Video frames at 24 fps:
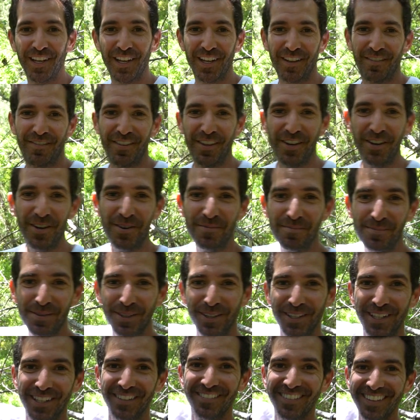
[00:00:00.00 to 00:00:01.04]
if you don't
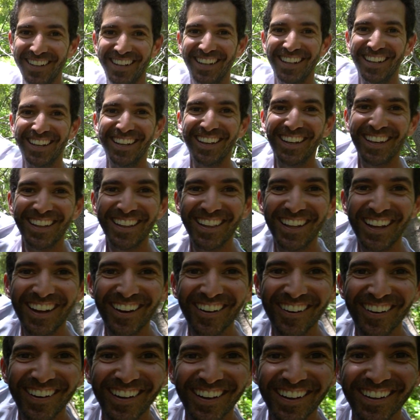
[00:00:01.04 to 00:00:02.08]
believe it,
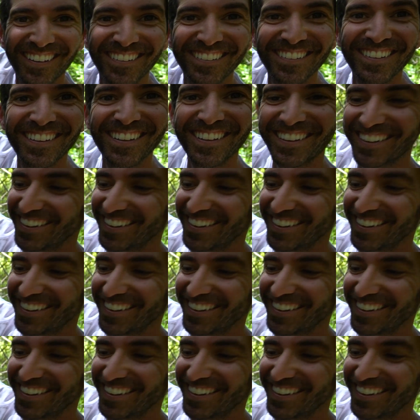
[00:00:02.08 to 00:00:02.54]
there it is.